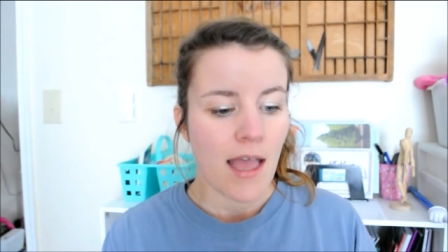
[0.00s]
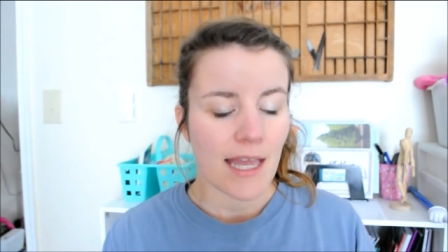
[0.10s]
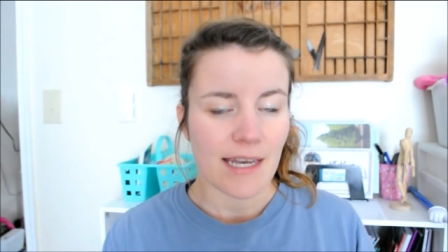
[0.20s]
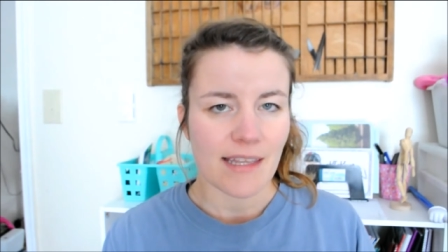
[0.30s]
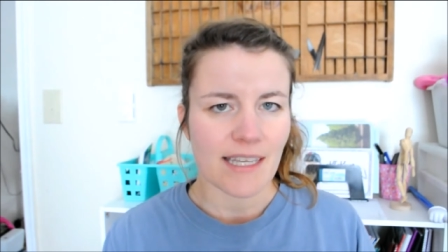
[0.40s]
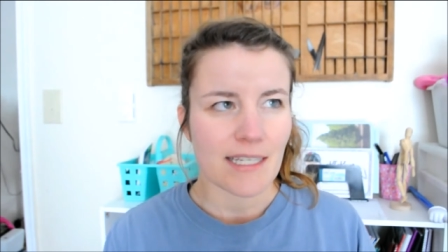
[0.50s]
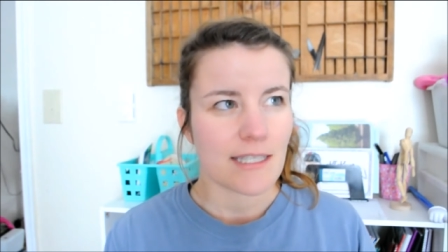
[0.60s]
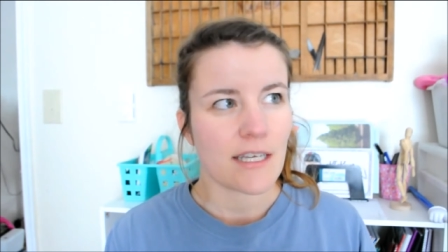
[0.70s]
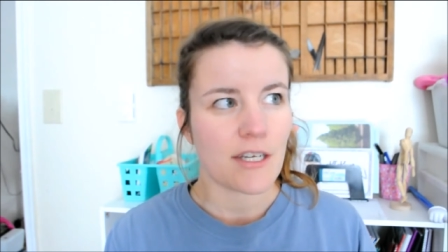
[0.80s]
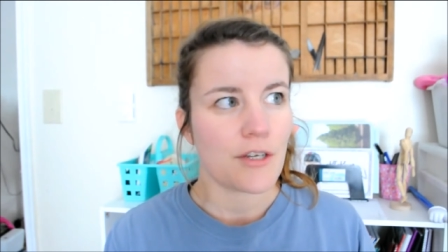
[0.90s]
and I think
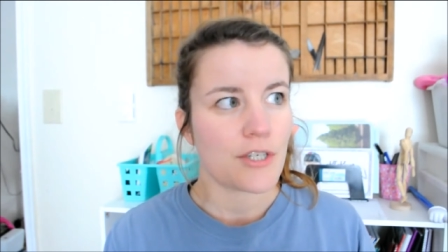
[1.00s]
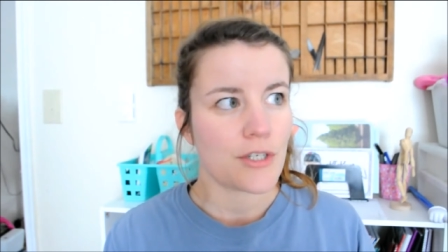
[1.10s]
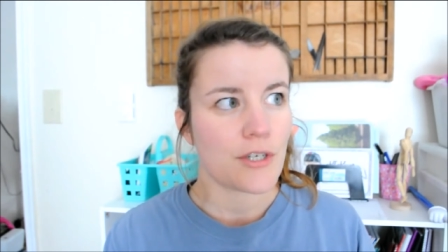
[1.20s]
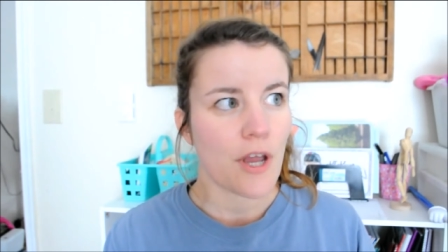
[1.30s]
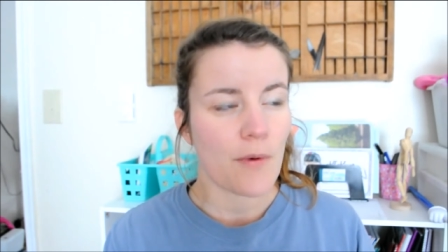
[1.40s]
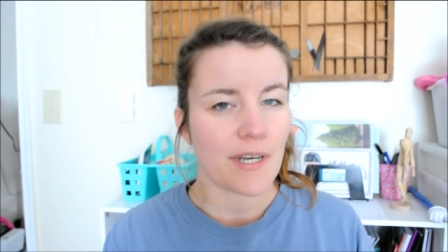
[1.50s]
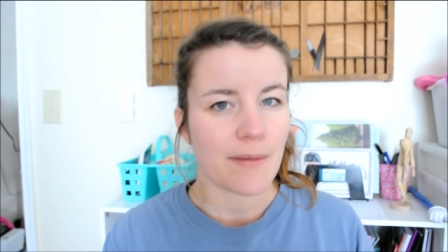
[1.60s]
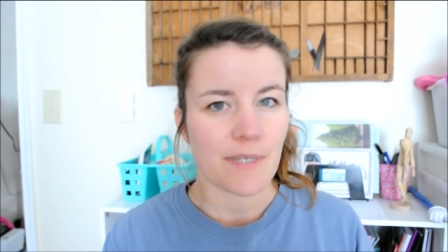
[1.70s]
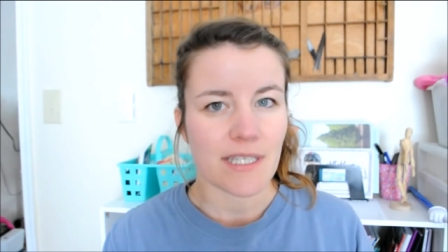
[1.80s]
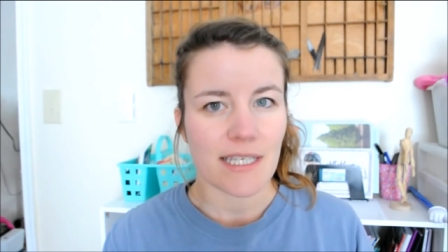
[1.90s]
it's a new show on
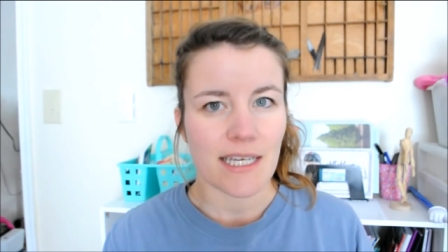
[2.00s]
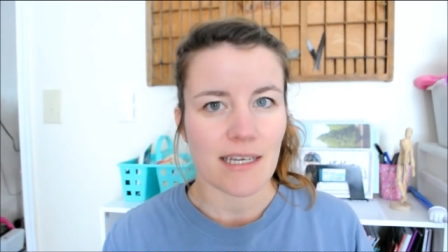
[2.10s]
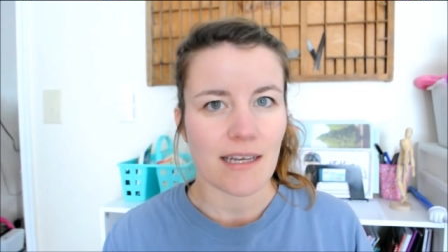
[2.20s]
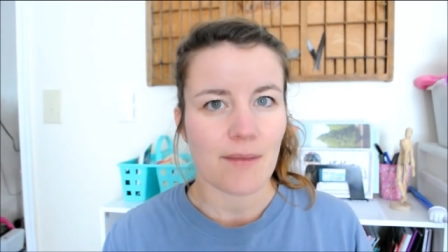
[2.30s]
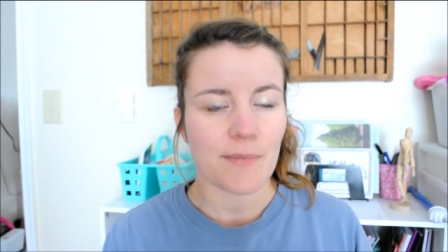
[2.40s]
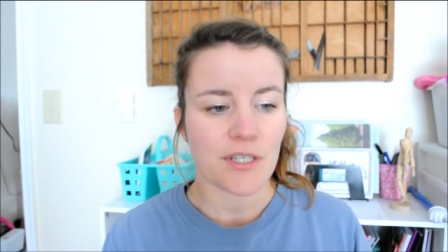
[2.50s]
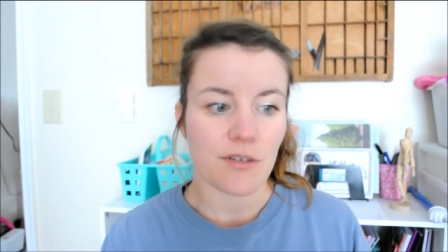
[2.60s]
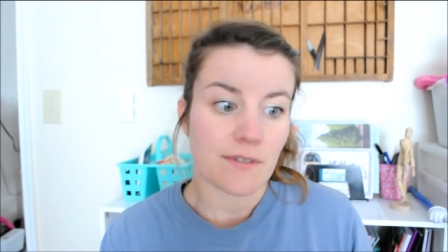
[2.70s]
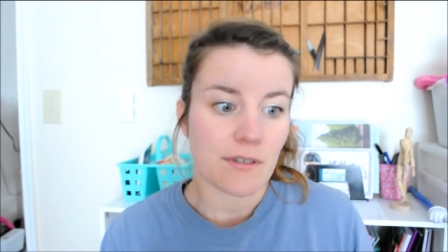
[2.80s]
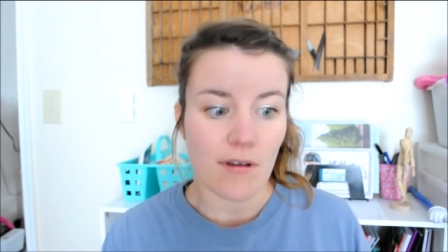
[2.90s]
NBC. I'm not
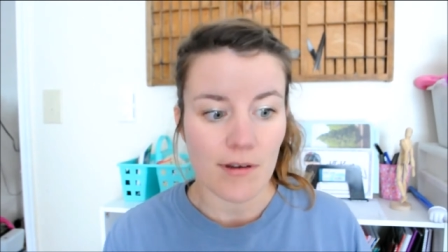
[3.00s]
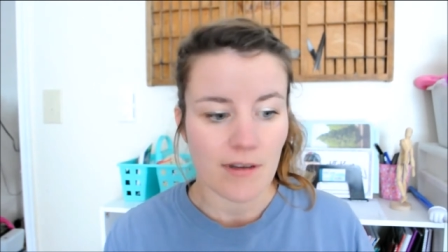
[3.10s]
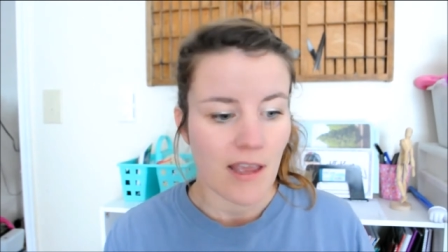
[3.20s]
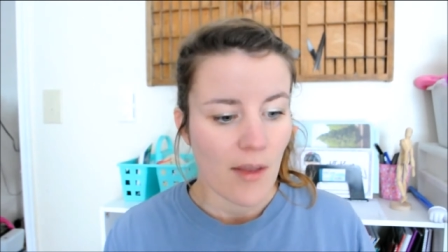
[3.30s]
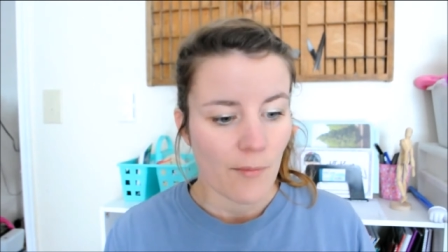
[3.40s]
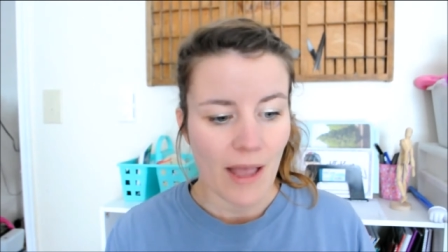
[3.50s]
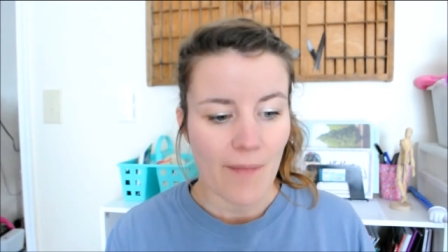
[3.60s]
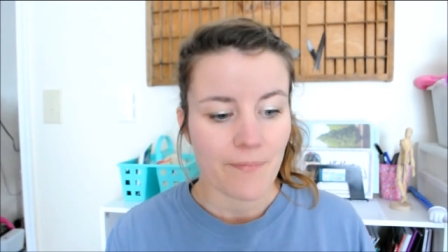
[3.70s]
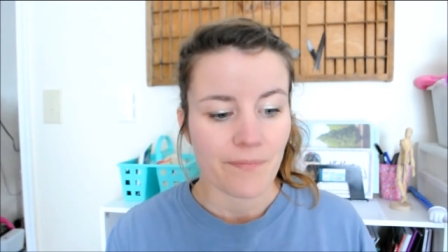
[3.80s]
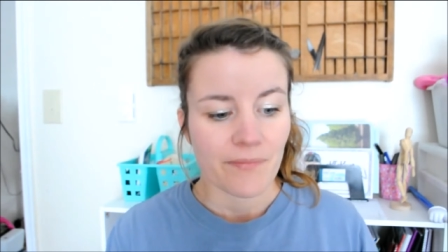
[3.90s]
sure if it's still on,
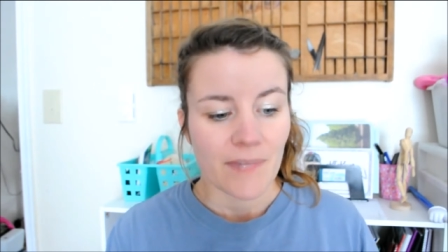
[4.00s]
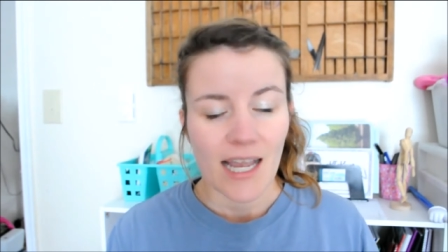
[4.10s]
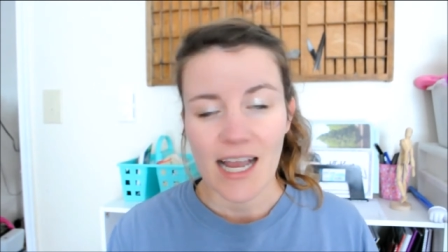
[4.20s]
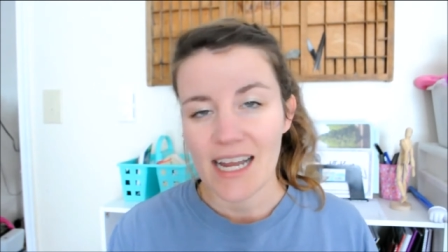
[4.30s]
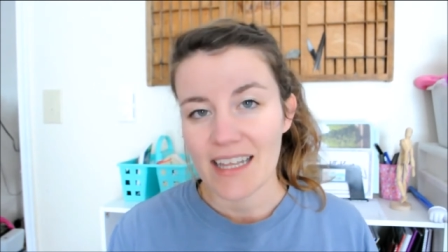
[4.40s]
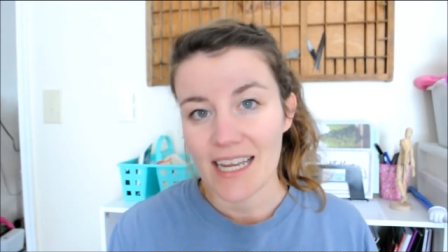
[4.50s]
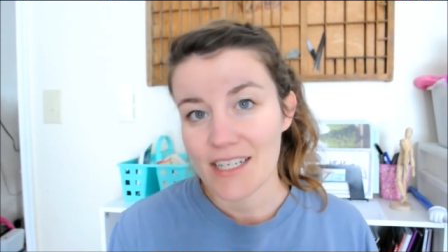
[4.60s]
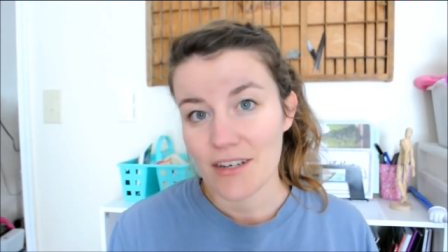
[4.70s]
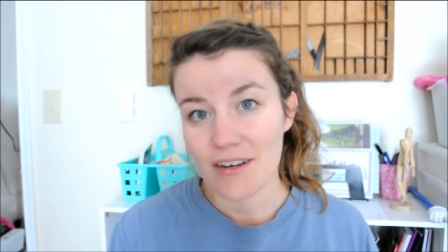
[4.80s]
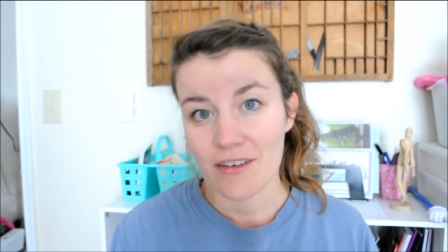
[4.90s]
but I
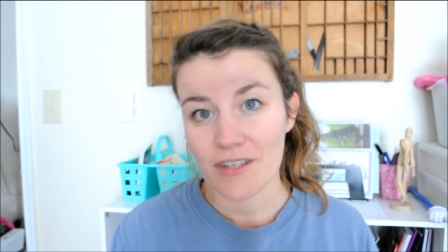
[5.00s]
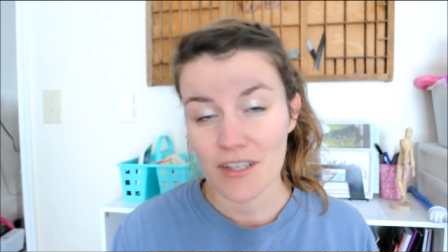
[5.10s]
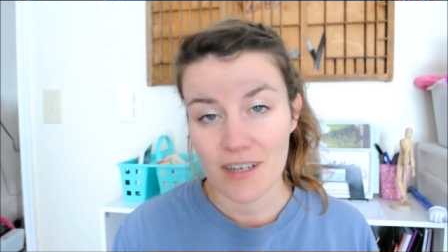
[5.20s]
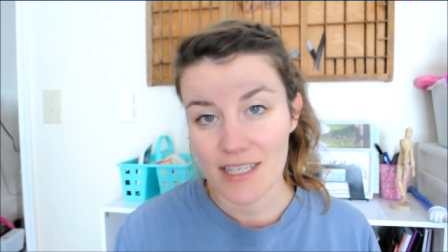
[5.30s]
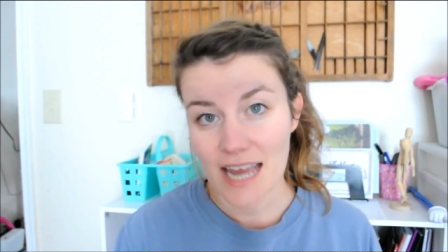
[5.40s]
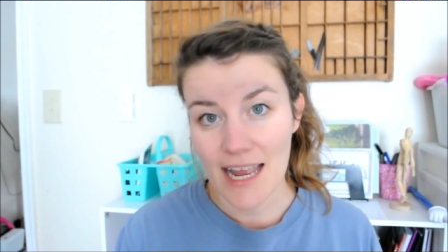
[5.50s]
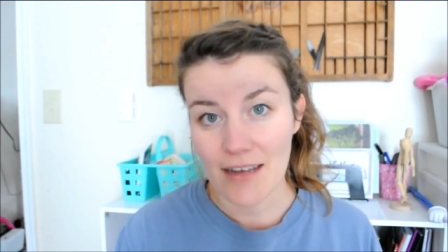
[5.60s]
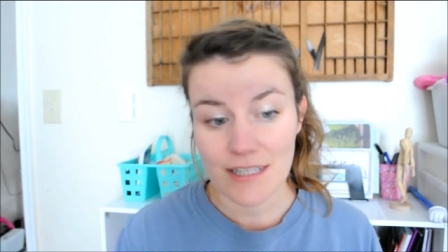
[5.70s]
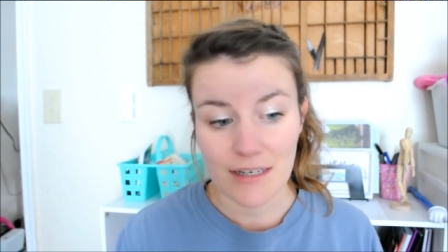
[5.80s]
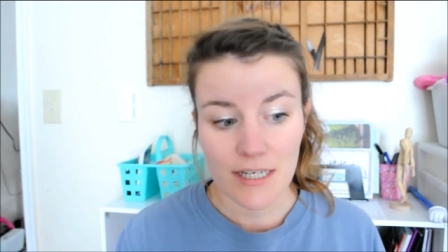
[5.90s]
liked the Sookie
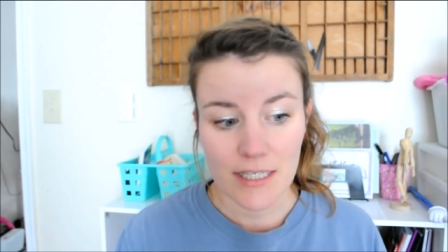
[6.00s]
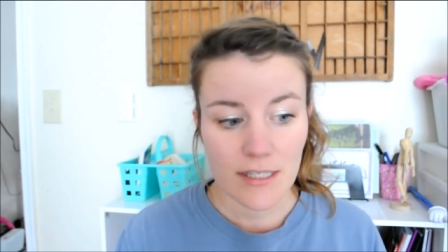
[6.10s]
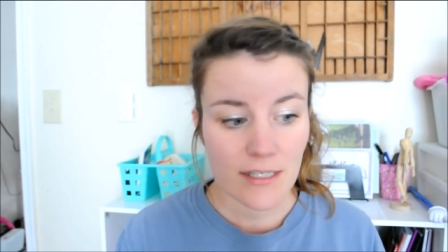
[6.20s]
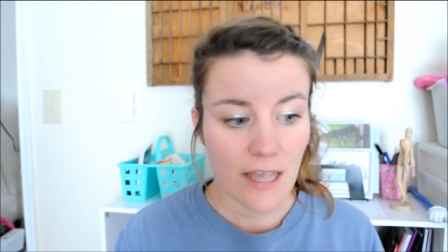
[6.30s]
Stackhouse series.